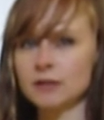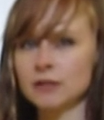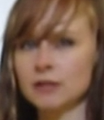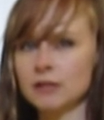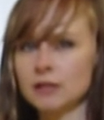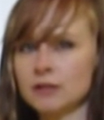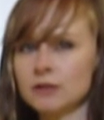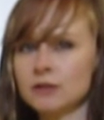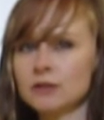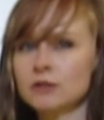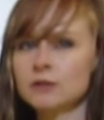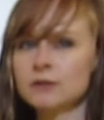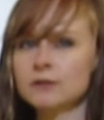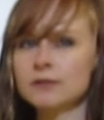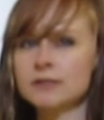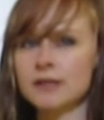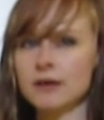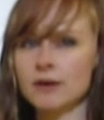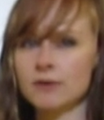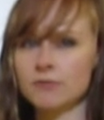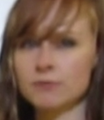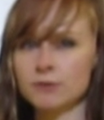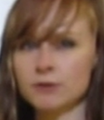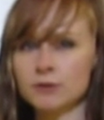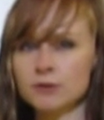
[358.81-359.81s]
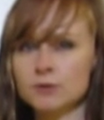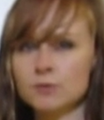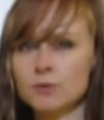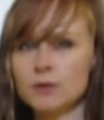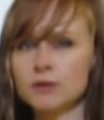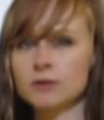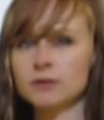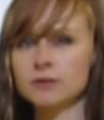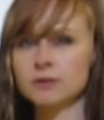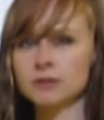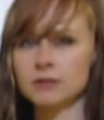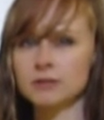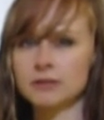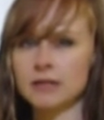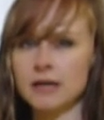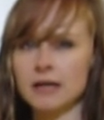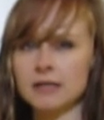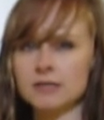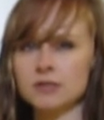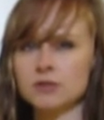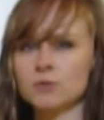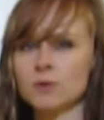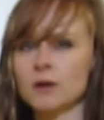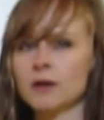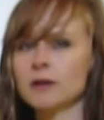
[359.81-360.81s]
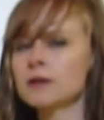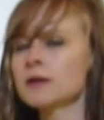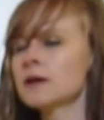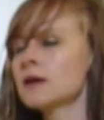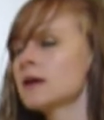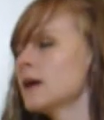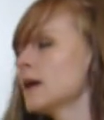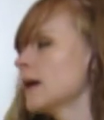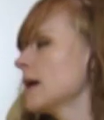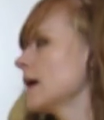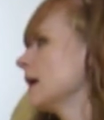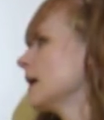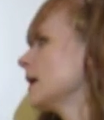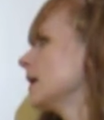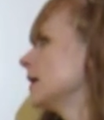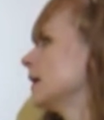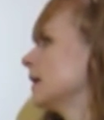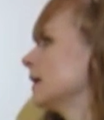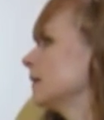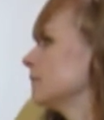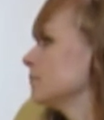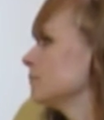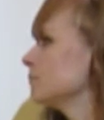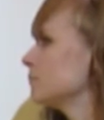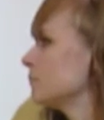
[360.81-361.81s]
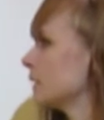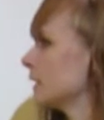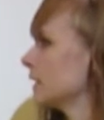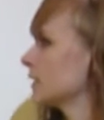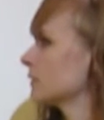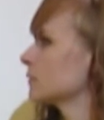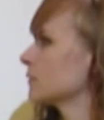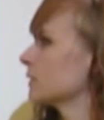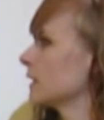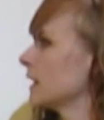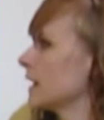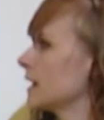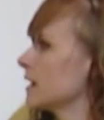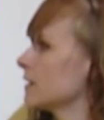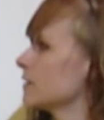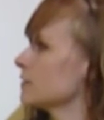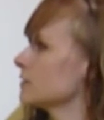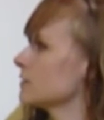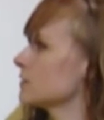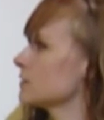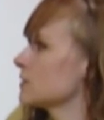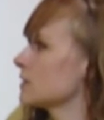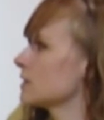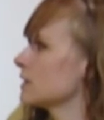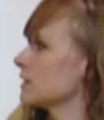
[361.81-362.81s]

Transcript: Either use that first one or the last one, um, but round